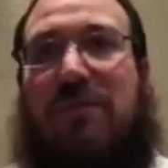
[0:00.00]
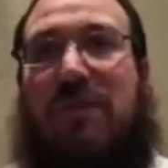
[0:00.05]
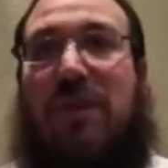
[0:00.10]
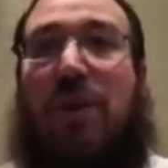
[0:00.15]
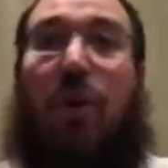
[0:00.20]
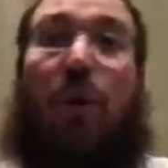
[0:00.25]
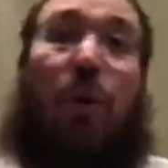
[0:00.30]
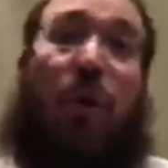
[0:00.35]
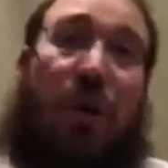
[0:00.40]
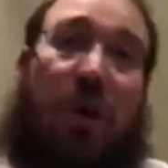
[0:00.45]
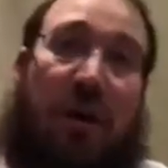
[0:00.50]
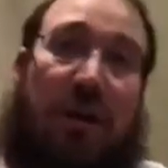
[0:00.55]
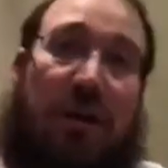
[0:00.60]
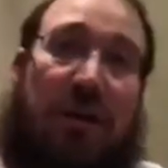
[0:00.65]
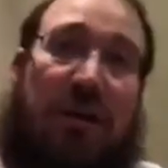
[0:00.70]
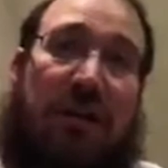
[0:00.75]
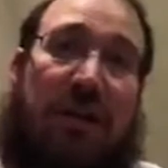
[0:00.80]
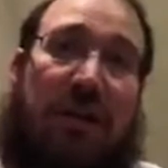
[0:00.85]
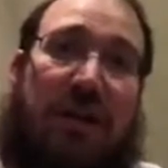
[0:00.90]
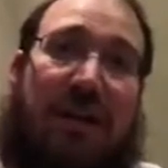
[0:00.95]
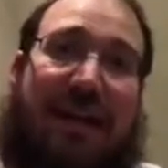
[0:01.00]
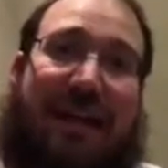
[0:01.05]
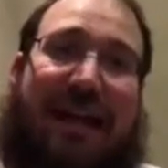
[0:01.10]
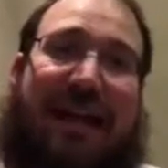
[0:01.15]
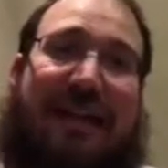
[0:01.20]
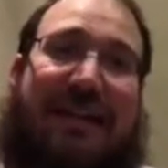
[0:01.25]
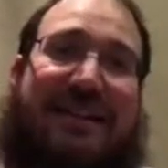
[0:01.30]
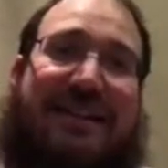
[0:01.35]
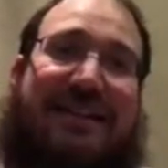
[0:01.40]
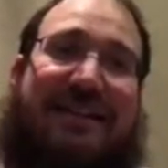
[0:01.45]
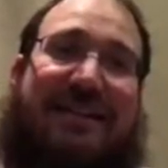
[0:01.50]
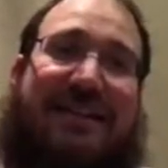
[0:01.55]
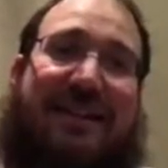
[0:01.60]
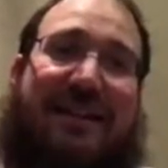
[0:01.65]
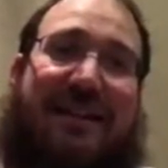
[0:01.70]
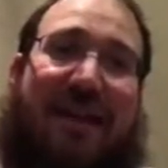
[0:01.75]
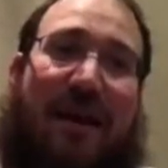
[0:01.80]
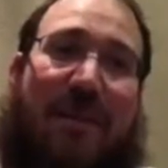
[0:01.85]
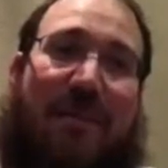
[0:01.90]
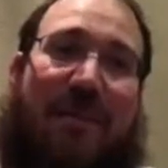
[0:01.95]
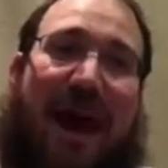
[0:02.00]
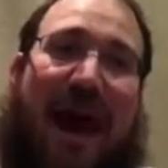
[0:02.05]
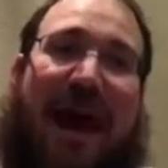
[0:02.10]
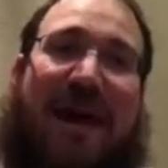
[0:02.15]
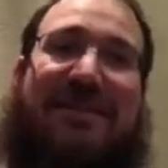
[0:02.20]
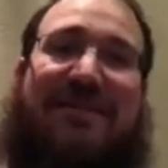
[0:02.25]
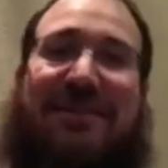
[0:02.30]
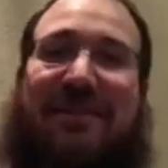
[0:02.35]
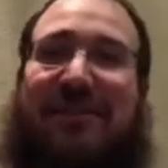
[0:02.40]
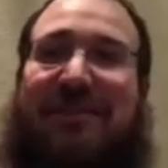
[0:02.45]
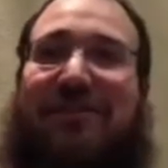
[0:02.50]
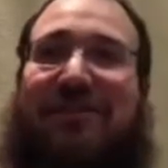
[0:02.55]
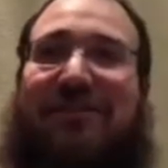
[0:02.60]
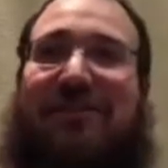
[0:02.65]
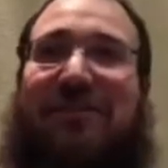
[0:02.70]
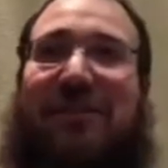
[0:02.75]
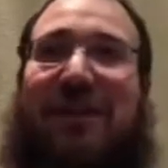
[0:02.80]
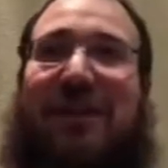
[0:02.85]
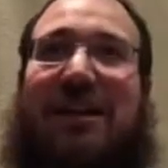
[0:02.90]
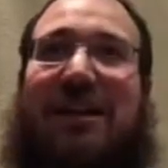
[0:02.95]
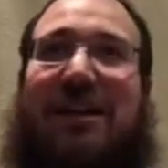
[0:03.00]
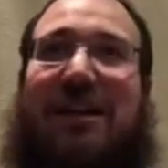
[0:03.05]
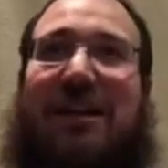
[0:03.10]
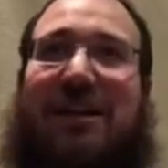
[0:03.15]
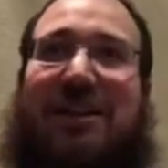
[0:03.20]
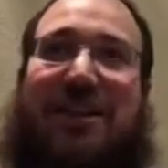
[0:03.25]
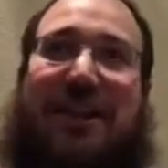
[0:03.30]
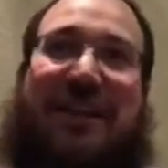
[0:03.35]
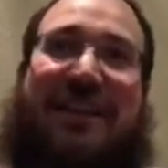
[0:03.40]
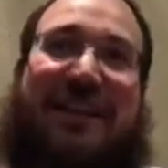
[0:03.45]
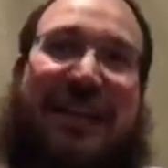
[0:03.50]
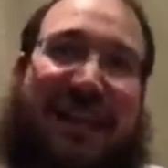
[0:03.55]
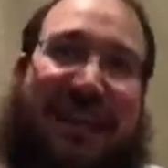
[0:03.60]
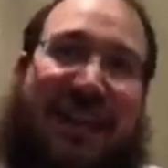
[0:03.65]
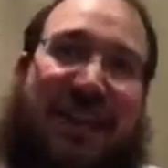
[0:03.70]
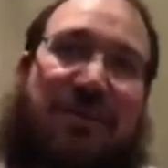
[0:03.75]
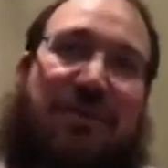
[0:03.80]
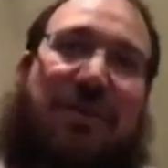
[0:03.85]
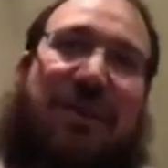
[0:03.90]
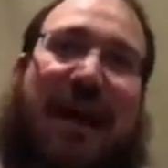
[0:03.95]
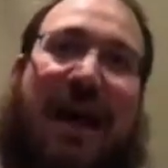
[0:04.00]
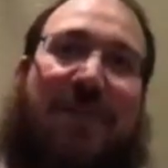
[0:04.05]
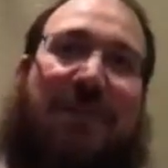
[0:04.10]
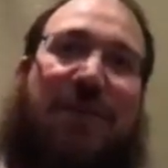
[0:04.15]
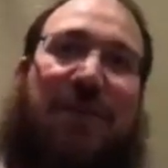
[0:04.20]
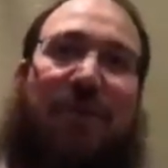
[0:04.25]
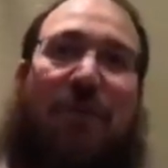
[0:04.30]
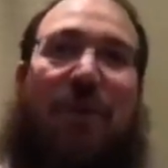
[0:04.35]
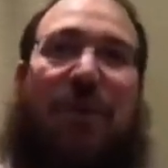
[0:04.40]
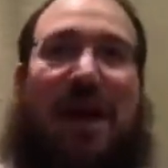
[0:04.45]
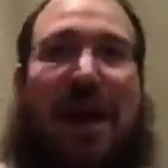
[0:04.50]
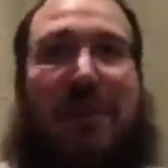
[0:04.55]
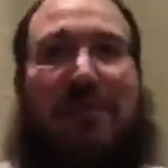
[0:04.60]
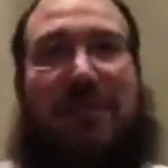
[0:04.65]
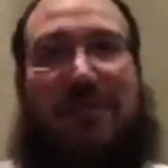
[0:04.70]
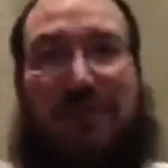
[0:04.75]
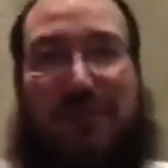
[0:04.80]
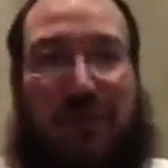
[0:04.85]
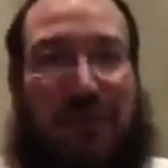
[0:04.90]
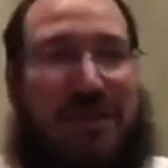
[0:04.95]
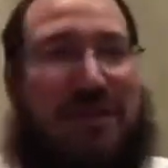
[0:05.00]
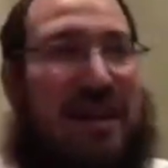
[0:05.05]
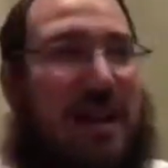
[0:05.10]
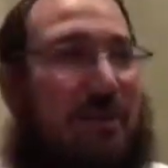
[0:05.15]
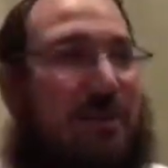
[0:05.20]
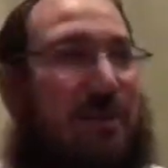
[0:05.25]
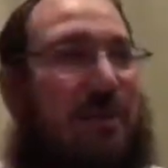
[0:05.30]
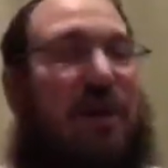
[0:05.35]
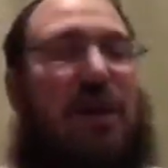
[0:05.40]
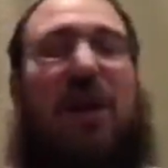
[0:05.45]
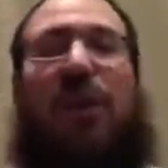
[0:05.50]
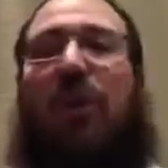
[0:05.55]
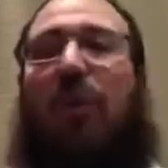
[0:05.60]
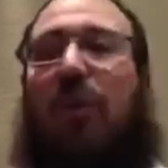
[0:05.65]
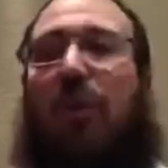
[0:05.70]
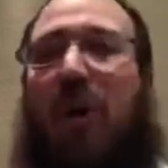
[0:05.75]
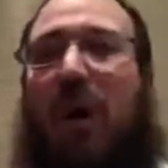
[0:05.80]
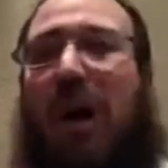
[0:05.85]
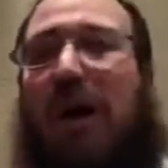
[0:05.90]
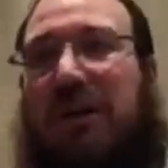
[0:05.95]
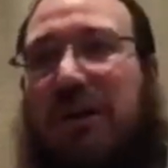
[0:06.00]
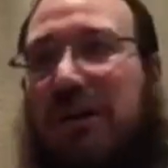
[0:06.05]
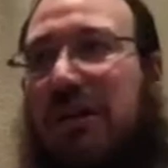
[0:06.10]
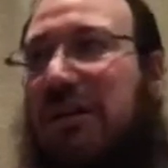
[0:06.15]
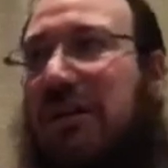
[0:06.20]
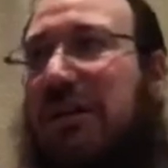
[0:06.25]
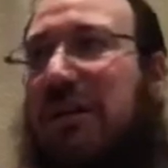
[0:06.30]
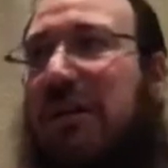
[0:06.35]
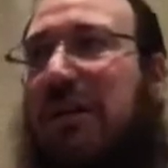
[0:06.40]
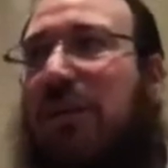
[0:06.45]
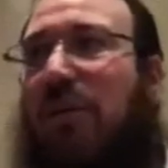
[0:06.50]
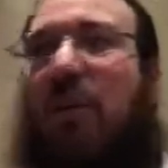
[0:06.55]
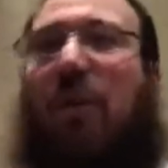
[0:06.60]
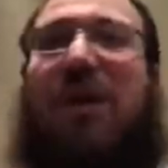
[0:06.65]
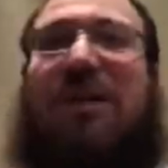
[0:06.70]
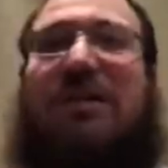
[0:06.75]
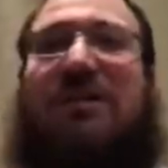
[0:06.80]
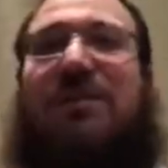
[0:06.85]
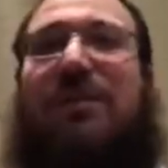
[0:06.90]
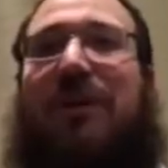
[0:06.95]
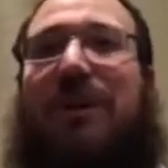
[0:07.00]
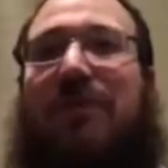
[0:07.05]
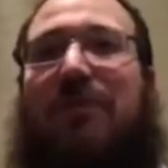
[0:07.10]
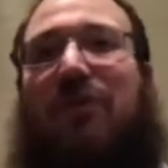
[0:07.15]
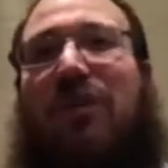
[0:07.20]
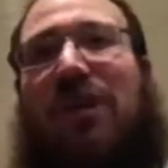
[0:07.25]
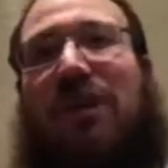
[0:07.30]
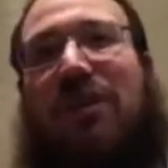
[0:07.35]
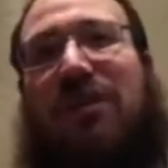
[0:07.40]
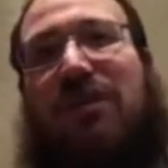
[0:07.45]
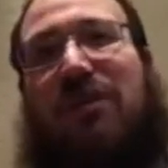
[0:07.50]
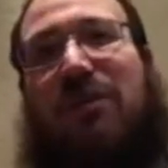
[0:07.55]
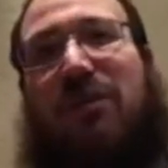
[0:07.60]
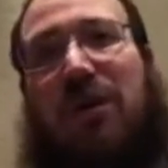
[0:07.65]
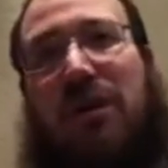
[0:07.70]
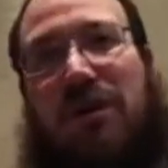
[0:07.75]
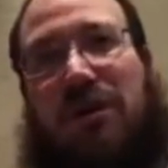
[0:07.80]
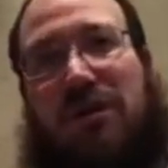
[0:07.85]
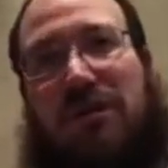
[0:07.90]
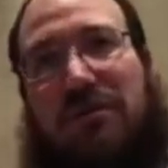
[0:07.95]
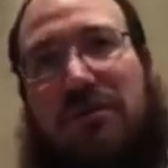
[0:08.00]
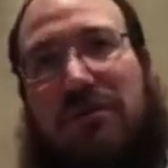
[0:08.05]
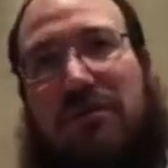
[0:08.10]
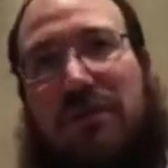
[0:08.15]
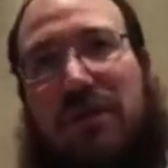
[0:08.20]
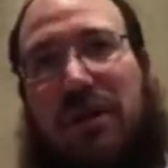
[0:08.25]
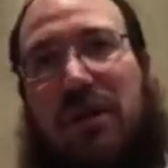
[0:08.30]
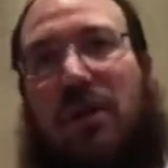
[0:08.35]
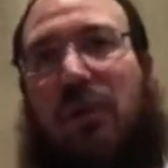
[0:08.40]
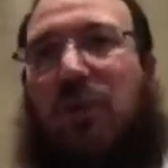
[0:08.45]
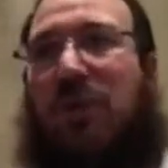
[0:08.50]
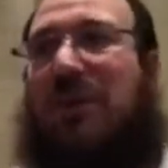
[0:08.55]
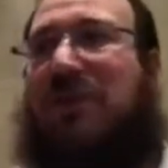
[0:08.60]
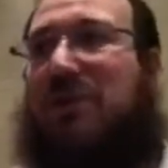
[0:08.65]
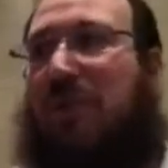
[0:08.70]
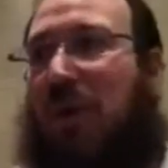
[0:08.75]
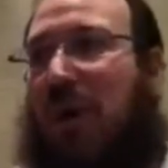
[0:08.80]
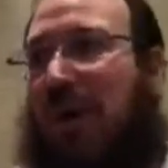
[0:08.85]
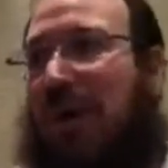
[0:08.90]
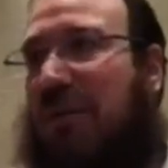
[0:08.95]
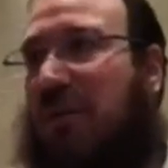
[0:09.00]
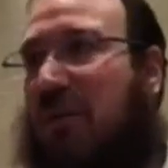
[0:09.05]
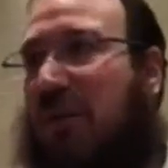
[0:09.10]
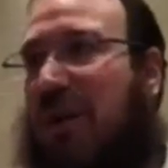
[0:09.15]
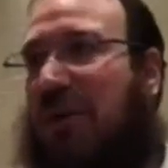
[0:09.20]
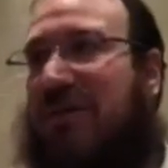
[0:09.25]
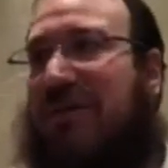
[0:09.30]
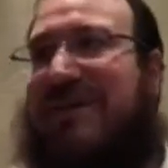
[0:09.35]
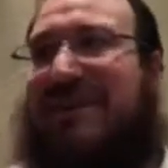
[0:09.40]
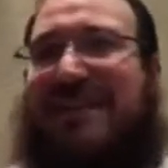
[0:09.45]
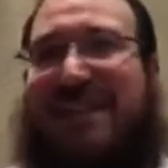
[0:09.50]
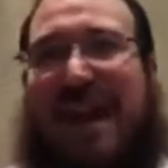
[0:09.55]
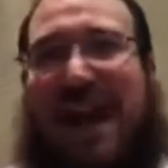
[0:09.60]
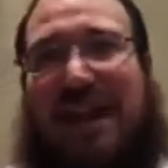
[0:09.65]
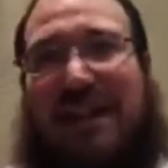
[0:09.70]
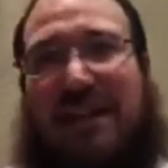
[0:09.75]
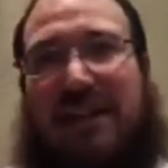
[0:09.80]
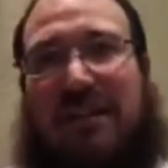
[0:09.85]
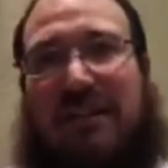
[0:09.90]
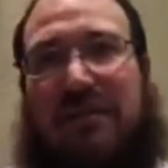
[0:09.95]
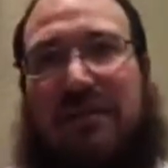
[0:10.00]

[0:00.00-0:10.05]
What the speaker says: Or it's a passive thing that either will happen or won't happen. For example, water wants to become greater than water. What's water? Water is static.